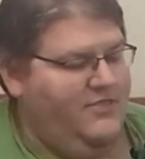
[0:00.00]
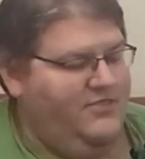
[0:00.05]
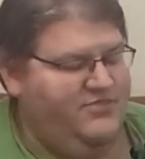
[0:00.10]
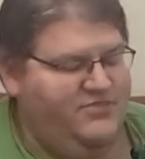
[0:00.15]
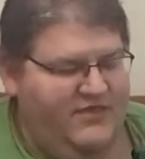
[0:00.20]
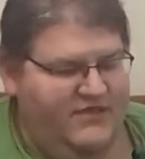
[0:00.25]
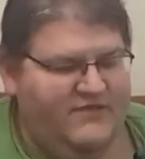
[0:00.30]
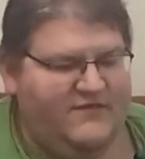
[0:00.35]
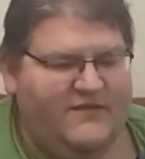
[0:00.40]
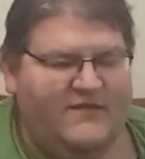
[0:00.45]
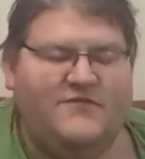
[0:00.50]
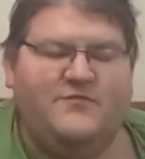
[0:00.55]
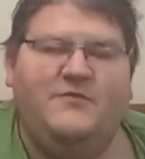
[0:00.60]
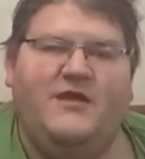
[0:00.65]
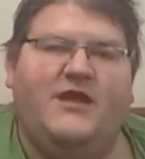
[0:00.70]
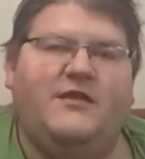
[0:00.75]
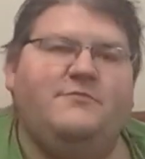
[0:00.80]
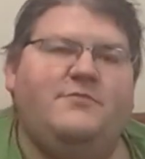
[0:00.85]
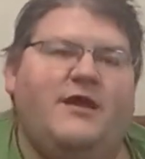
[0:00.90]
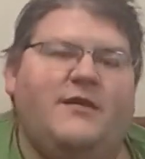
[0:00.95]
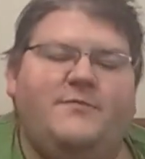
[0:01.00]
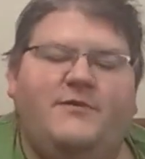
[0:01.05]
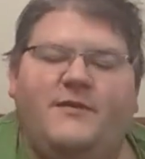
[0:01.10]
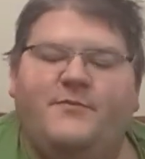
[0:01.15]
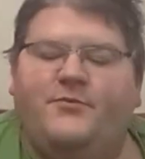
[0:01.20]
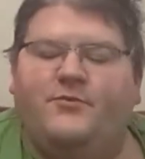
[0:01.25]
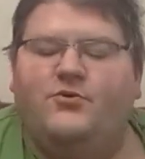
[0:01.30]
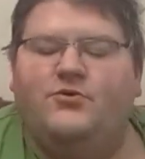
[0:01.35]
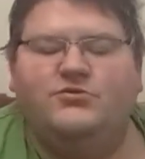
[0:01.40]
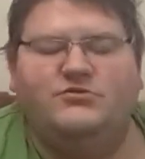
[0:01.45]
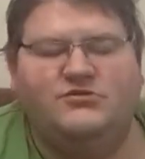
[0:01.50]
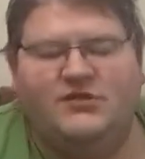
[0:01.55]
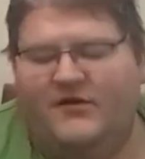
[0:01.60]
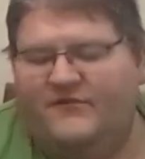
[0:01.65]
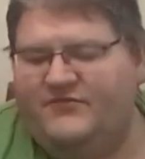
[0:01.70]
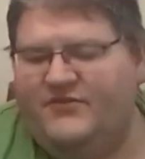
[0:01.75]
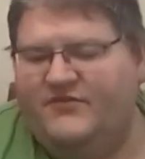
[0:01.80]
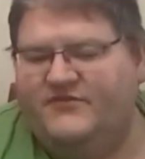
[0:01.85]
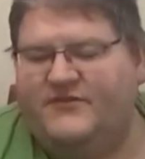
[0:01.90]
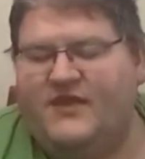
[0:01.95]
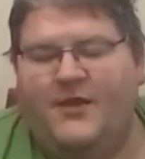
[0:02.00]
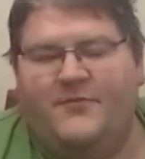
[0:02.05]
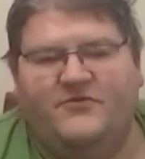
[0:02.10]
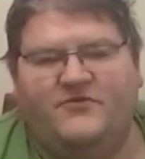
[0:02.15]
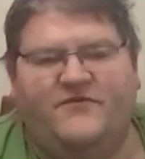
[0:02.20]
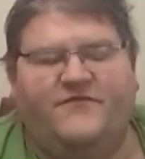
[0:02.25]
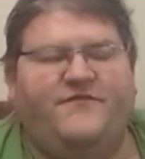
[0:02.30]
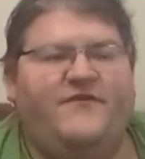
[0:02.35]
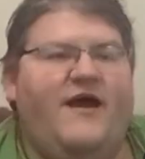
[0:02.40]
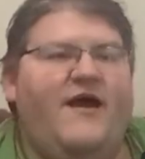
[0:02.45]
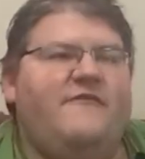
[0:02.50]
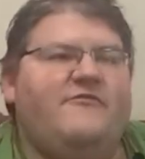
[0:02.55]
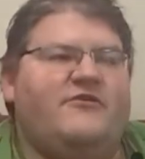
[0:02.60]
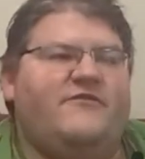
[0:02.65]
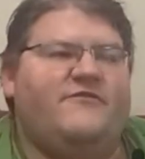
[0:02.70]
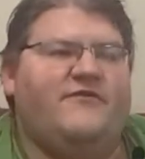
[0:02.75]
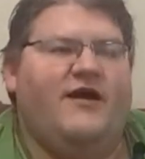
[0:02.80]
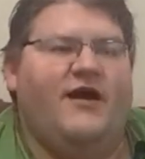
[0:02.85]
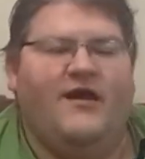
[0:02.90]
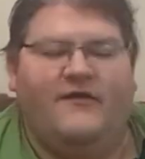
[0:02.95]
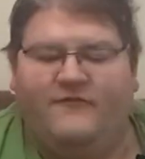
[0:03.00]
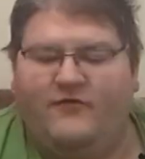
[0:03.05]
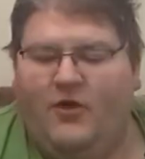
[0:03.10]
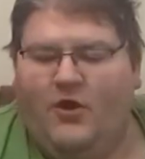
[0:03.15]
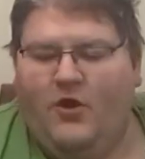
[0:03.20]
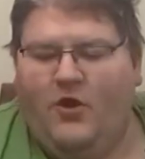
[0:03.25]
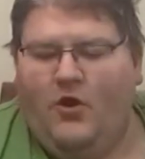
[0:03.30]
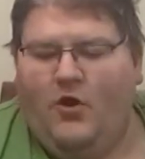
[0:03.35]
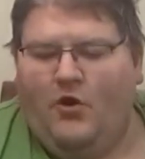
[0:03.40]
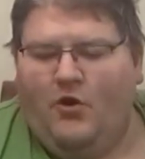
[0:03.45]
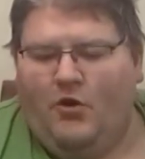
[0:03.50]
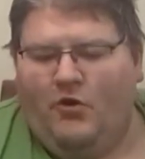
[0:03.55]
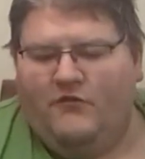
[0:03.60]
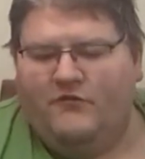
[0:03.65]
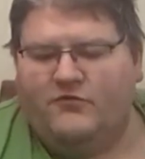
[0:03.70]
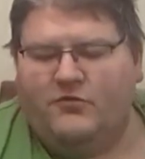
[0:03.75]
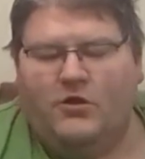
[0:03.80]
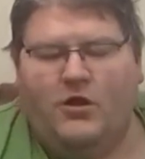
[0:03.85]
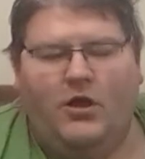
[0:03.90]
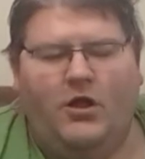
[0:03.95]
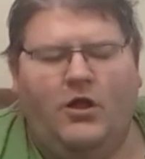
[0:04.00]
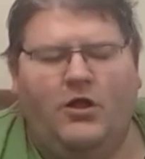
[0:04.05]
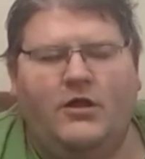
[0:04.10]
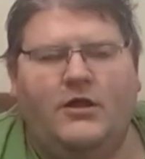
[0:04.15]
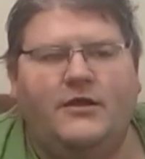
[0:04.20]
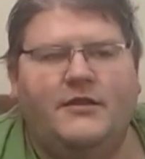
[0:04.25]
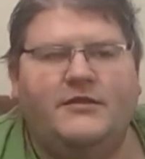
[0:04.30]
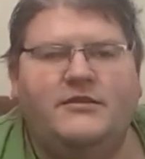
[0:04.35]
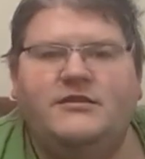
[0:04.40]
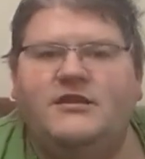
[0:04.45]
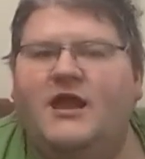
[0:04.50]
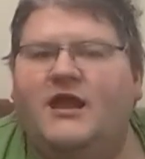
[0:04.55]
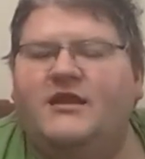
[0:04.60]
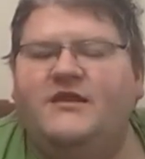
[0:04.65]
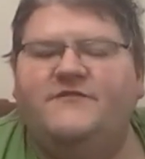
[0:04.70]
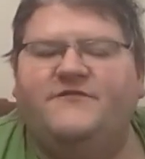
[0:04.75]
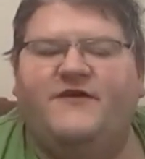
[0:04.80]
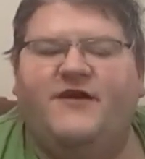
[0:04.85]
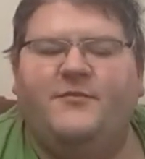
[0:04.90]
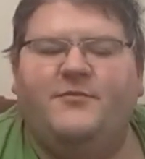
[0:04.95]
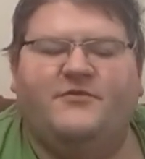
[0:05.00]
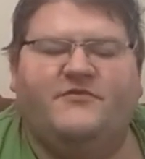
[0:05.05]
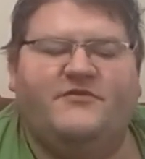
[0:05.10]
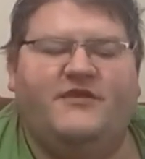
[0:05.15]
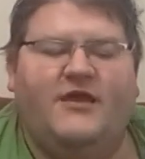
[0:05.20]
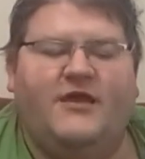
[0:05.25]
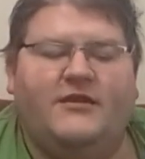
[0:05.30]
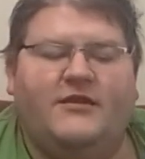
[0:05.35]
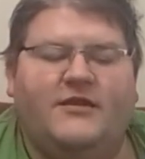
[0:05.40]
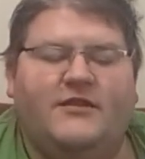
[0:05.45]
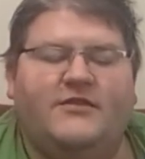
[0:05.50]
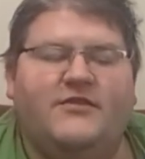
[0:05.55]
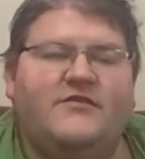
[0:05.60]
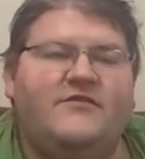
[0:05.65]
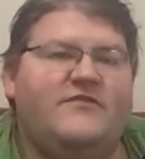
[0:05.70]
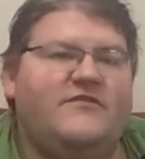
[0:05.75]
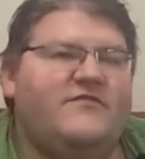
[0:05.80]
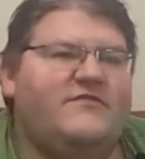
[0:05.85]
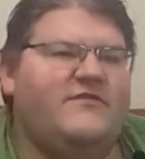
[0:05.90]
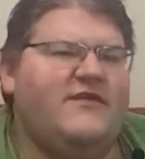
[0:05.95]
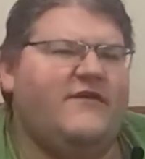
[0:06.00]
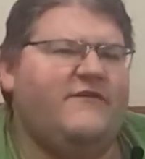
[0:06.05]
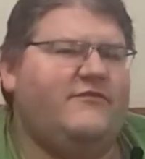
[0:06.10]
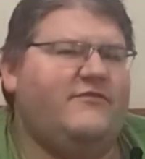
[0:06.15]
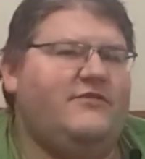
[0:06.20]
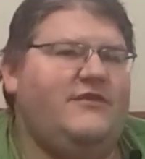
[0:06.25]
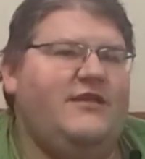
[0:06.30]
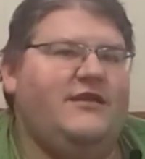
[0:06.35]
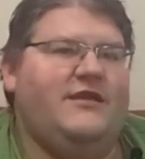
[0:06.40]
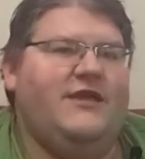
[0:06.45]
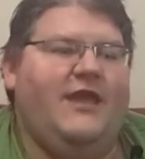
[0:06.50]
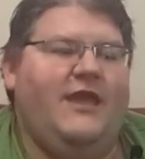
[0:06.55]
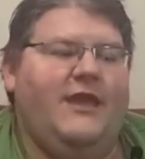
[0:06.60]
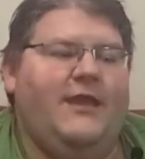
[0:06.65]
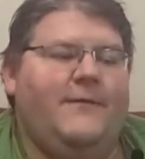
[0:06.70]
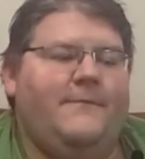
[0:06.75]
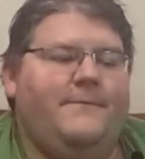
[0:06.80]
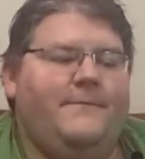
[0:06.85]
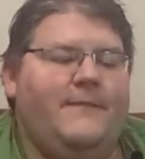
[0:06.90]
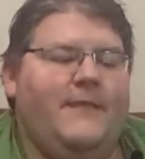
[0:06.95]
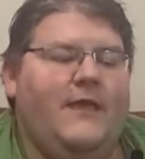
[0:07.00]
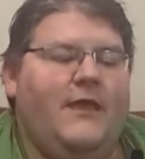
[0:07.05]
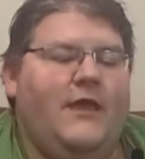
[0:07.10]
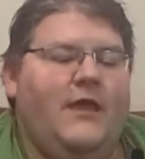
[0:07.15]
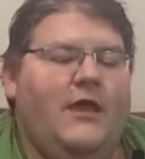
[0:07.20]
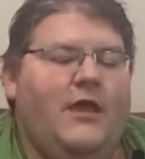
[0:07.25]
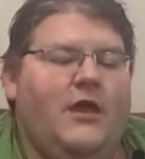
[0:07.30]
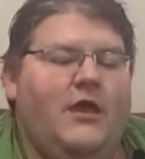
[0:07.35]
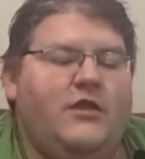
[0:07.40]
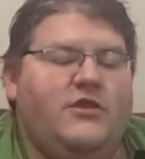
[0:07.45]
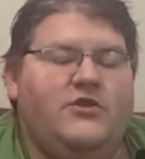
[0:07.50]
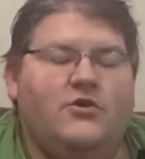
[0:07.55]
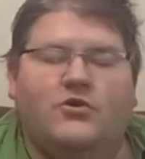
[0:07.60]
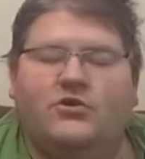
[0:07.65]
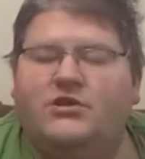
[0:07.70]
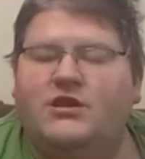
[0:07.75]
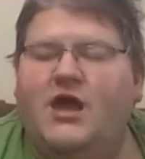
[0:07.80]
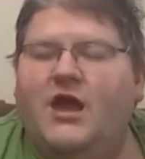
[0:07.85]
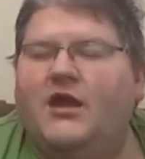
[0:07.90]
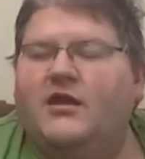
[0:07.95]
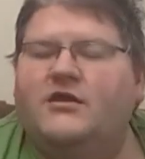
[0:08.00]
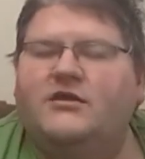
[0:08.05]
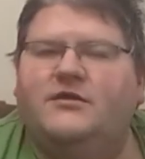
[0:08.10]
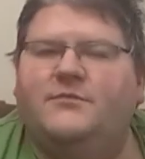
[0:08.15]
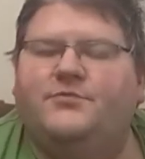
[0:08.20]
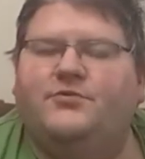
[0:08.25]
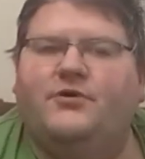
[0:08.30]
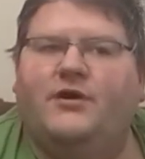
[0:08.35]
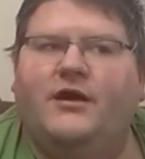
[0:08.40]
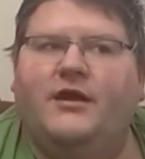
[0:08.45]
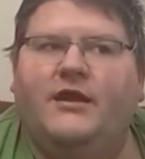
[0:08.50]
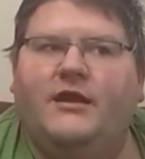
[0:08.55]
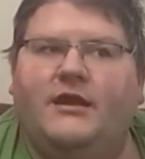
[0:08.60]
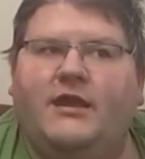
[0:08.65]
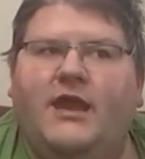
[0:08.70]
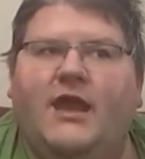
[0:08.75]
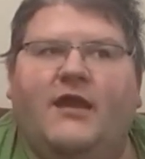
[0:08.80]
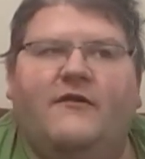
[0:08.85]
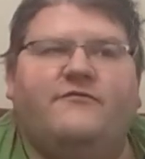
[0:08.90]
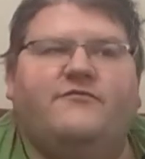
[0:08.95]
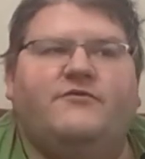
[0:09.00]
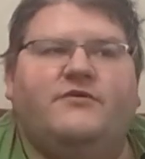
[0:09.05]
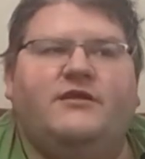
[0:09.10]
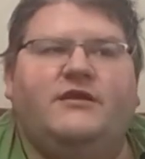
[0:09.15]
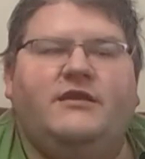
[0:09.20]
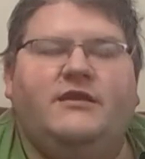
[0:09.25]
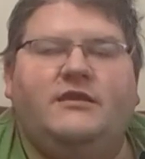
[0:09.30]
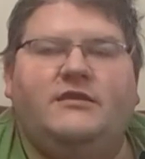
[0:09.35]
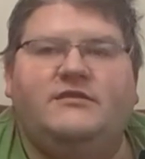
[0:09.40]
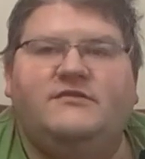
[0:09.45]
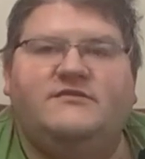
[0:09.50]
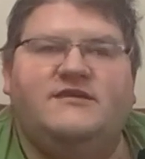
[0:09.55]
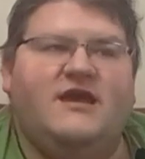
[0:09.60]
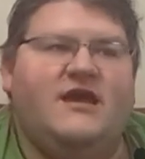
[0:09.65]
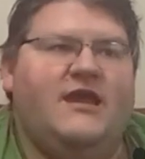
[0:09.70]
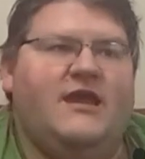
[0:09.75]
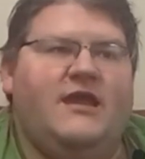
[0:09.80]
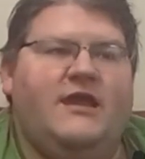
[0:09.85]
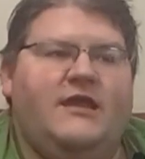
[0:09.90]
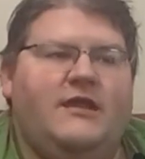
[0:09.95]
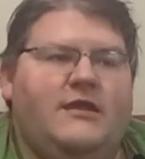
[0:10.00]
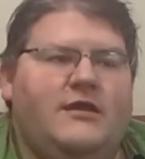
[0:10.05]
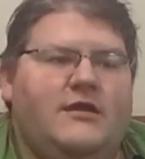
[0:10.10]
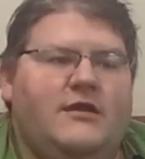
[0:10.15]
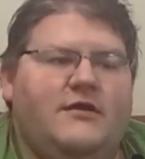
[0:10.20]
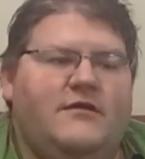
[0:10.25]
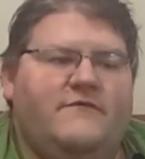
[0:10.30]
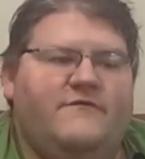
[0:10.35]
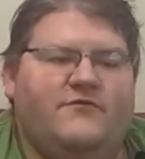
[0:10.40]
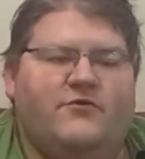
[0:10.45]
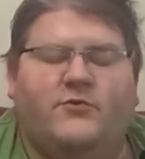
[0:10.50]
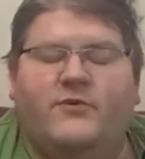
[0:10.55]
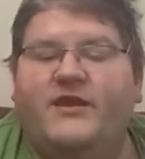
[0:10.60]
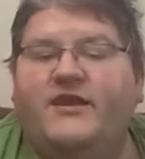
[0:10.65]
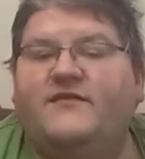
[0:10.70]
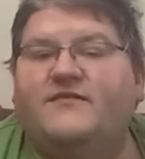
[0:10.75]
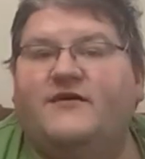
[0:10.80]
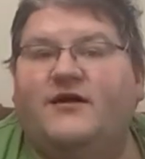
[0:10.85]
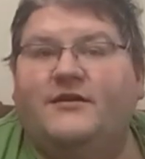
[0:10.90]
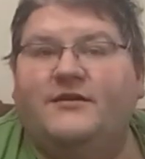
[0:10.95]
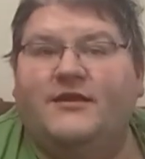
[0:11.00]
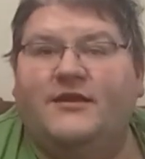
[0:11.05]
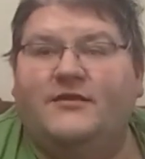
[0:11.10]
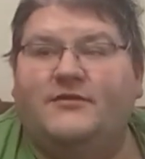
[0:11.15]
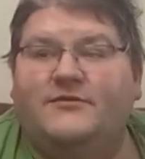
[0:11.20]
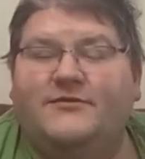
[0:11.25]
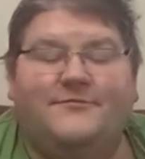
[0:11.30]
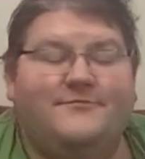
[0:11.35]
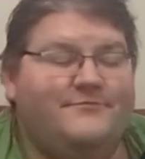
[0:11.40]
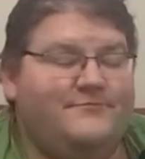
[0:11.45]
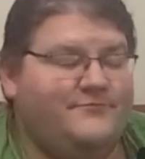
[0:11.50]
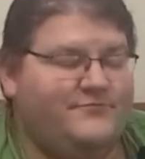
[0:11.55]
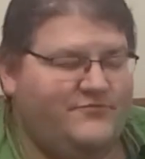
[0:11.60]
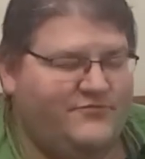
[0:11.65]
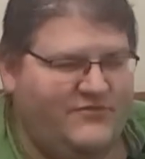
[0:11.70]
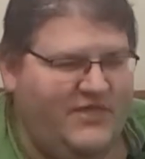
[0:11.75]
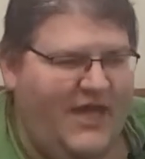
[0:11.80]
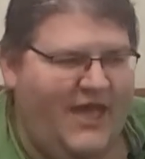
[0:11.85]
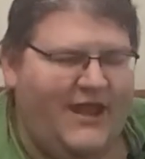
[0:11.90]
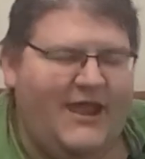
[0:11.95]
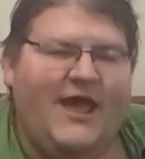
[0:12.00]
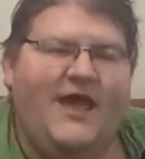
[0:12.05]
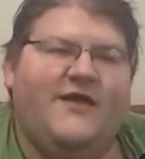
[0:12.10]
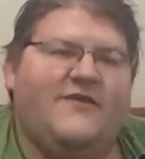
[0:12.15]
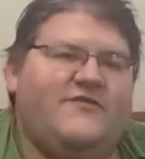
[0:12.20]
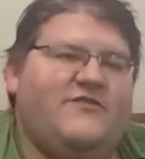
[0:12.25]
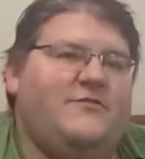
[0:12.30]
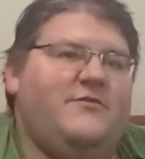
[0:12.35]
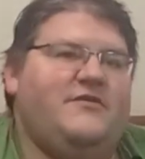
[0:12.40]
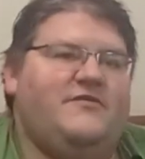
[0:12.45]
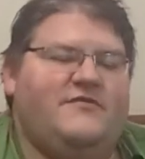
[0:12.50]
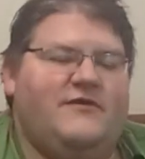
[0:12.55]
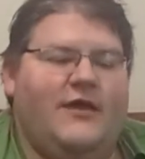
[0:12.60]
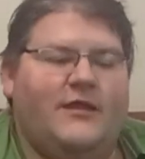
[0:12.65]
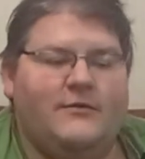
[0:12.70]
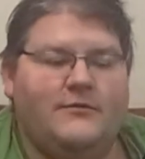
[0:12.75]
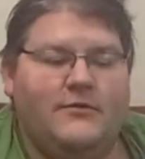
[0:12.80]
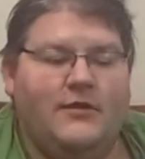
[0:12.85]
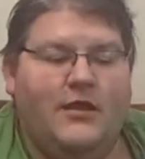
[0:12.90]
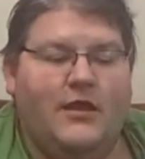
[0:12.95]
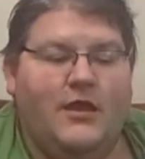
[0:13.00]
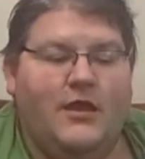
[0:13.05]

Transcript: This is made by people who love this game. It's a 5 out of 5. Overall, 95%. This is definitely a game you're not going to play every day for weeks on end. That has to be said.